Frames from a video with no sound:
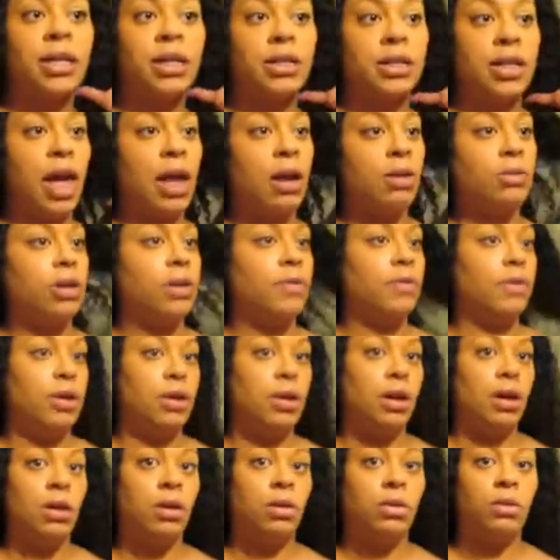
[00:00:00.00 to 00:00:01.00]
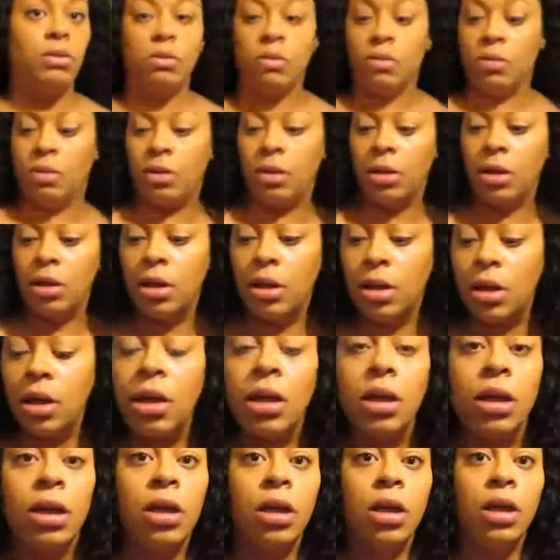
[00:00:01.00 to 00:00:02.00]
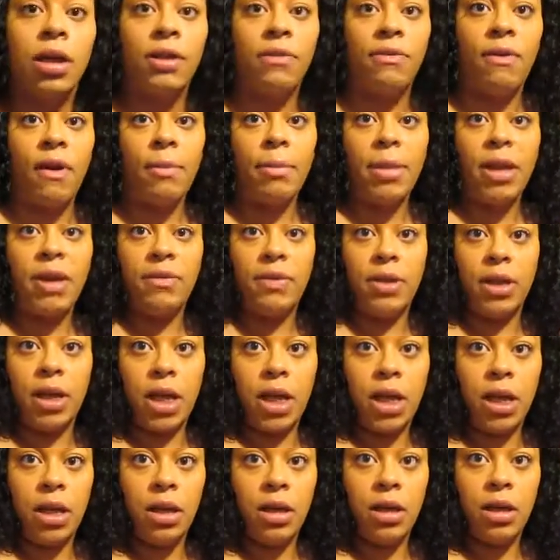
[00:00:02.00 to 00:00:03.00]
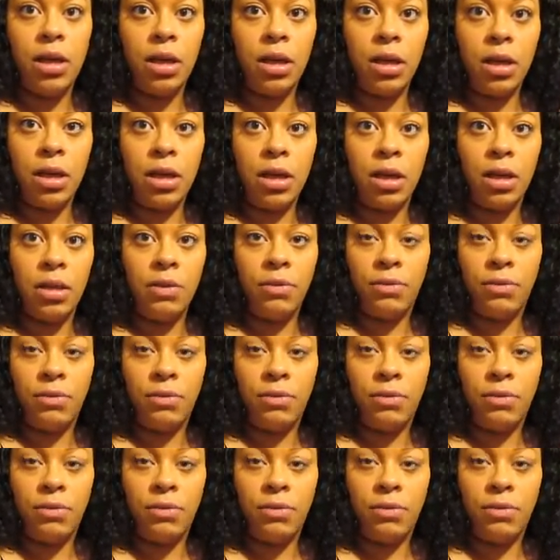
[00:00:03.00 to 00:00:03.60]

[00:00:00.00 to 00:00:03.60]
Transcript: because I don't even know if I'm even in the